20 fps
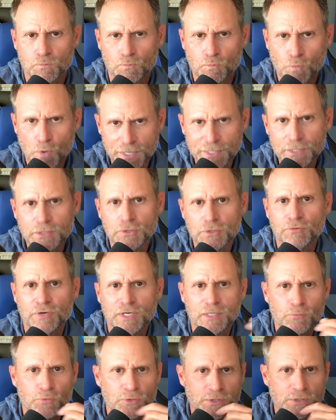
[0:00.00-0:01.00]
wanting to
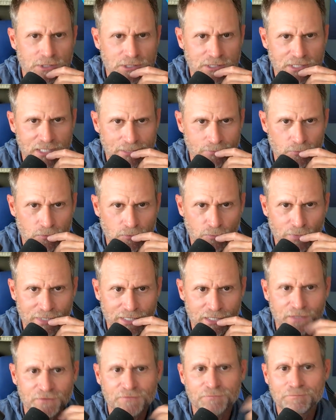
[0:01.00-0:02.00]
create a more sustainable
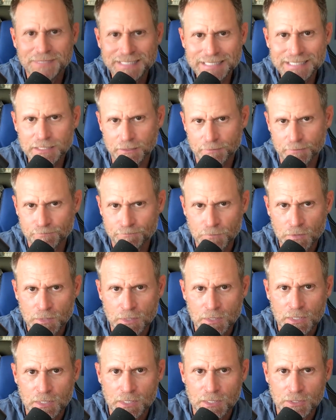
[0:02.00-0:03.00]
way of being.
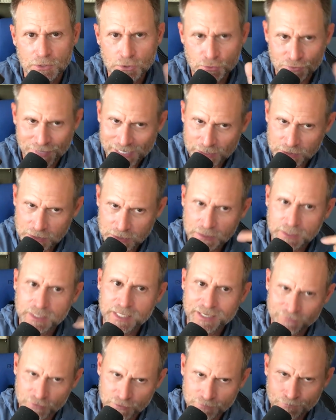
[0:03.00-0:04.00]
In
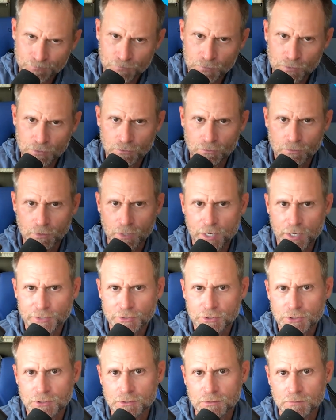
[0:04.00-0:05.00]
2011, you
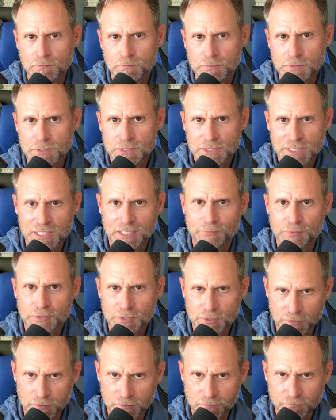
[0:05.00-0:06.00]
launched Sustainable
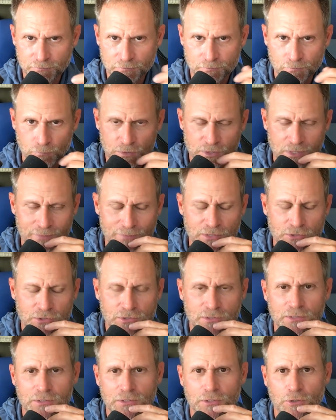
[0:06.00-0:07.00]
Surf, which I
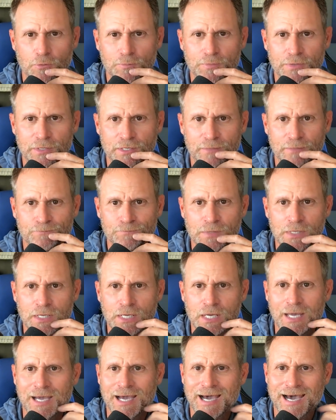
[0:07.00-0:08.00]
mentioned at the opening.
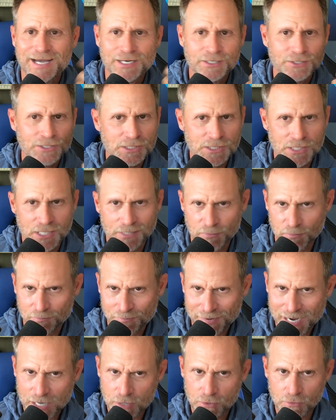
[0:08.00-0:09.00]
How did this come
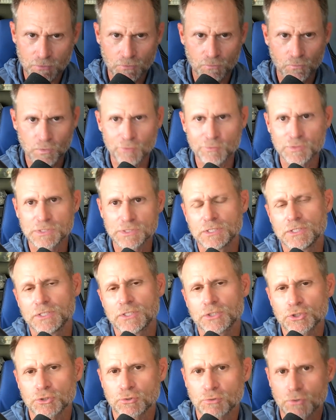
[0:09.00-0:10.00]
about? What was the
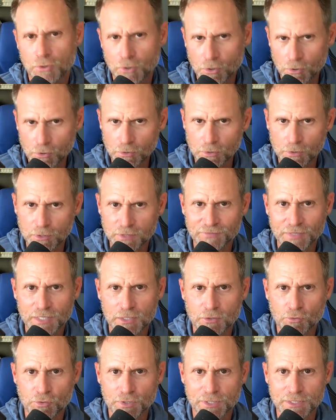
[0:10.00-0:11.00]
initial goal of
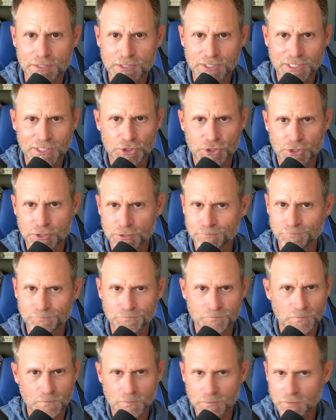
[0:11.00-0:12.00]
that
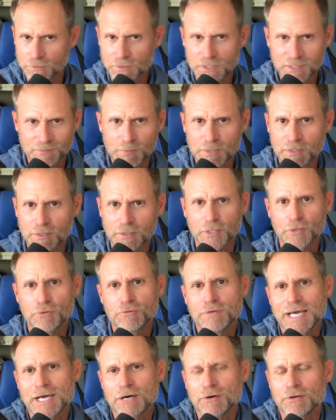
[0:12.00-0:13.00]
organization? Give me the
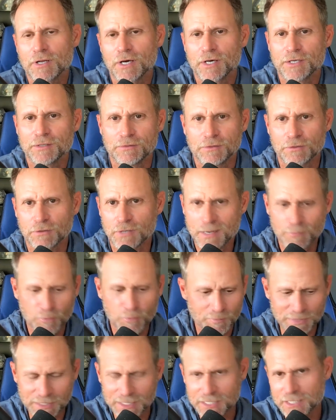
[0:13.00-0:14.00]
lowdown on your humble
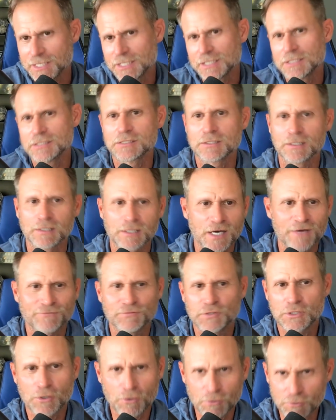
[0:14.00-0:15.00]
beginnings, the
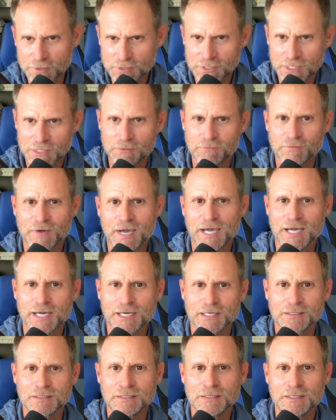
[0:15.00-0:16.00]
lofty goals that you've
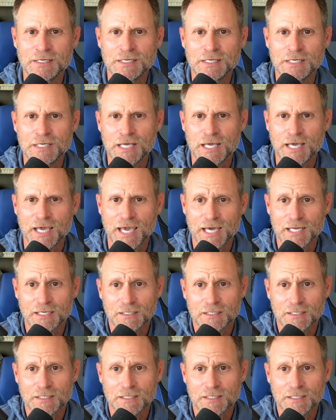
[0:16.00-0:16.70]
had, and